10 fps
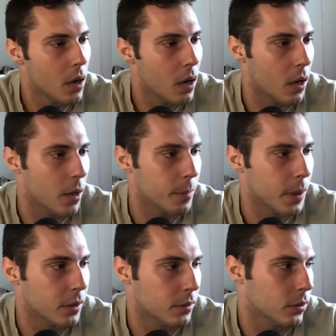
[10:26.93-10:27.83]

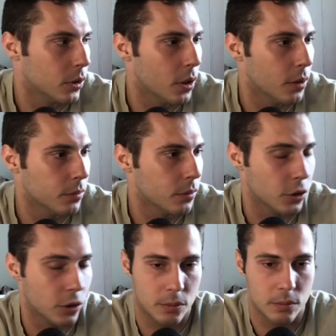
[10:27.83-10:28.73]
and
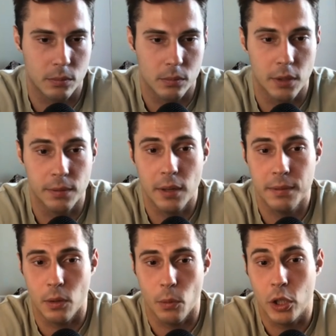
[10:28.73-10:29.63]
just live life
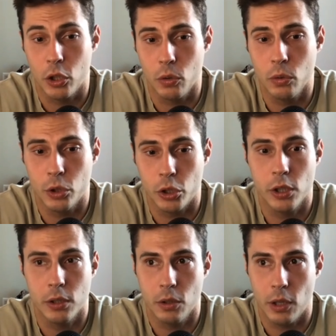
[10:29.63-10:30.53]
the way you
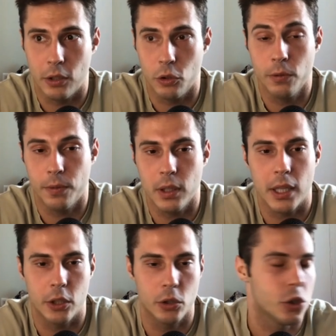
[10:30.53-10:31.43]
should and you feel
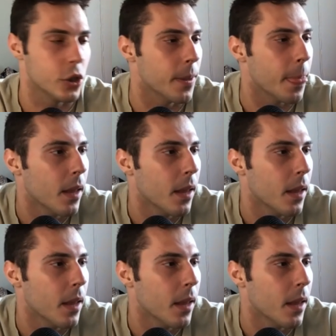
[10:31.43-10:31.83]
like you should.